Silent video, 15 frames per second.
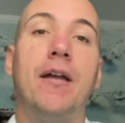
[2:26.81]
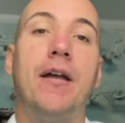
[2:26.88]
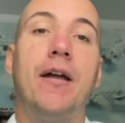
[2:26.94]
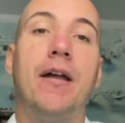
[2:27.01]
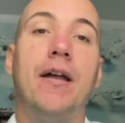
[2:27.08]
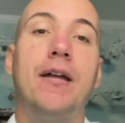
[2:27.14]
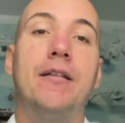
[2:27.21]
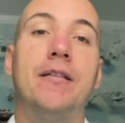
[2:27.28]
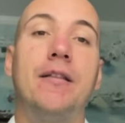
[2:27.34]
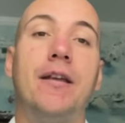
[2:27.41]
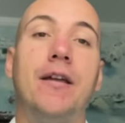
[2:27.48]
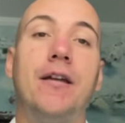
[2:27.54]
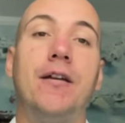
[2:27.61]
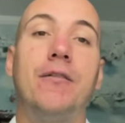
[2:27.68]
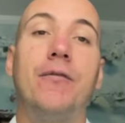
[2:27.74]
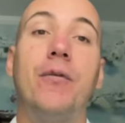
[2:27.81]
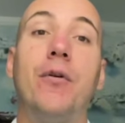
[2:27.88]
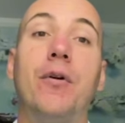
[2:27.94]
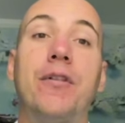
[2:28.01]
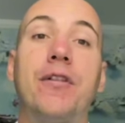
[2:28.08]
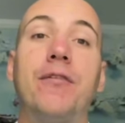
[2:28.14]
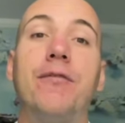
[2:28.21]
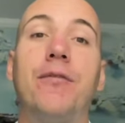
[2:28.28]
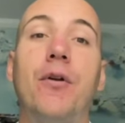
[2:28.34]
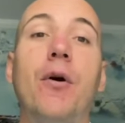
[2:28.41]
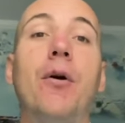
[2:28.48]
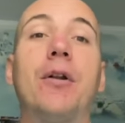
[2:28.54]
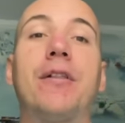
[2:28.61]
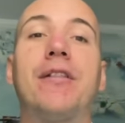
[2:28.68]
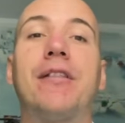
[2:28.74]
And for the
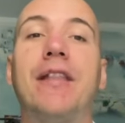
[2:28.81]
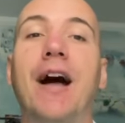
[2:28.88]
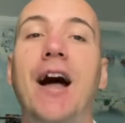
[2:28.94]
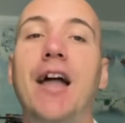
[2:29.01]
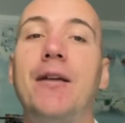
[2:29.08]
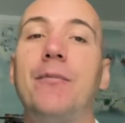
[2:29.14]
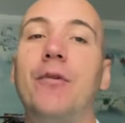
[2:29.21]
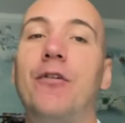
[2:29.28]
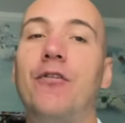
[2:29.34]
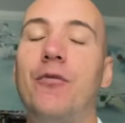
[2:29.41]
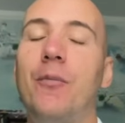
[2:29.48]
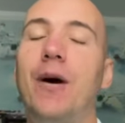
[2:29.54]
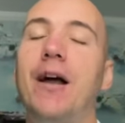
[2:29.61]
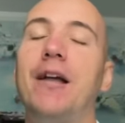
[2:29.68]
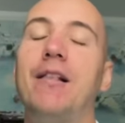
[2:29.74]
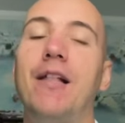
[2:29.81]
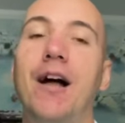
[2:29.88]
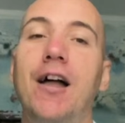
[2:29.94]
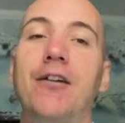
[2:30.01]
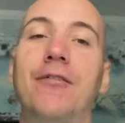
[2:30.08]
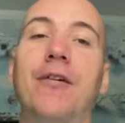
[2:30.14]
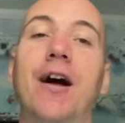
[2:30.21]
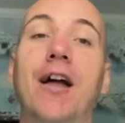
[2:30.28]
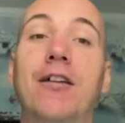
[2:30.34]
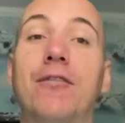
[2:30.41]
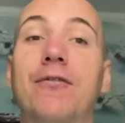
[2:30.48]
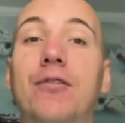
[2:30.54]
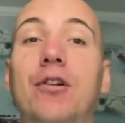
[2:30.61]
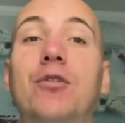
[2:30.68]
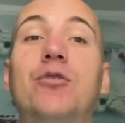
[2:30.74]
first time of my life, I
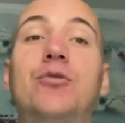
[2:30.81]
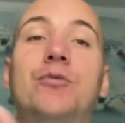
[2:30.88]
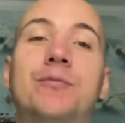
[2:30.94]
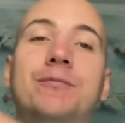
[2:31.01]
flew.